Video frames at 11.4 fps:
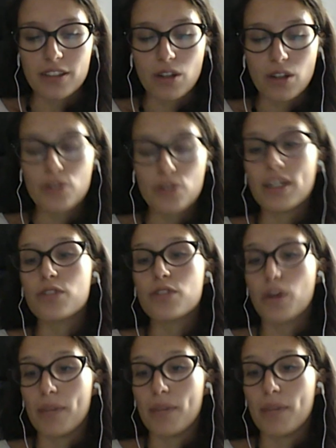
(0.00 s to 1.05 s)
also nice to
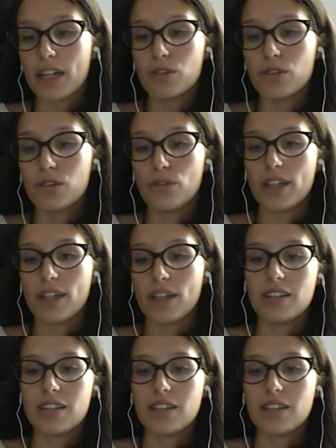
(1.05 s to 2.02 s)
come back to the fact that